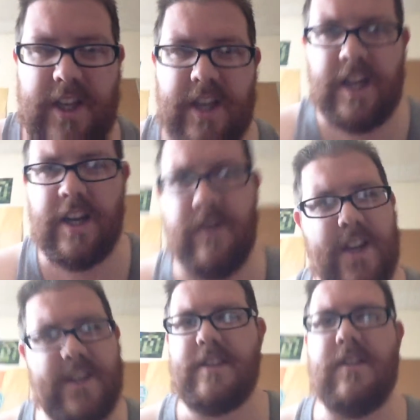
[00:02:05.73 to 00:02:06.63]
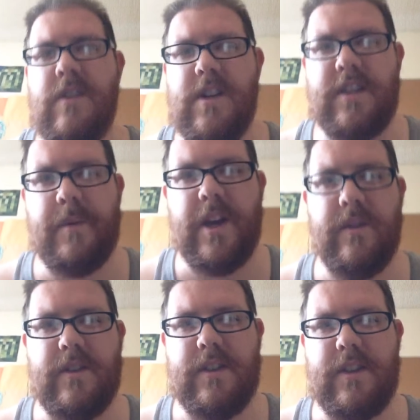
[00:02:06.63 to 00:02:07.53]
anyway, this story's
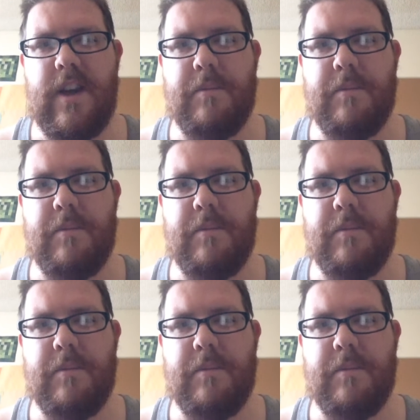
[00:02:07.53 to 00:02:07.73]
about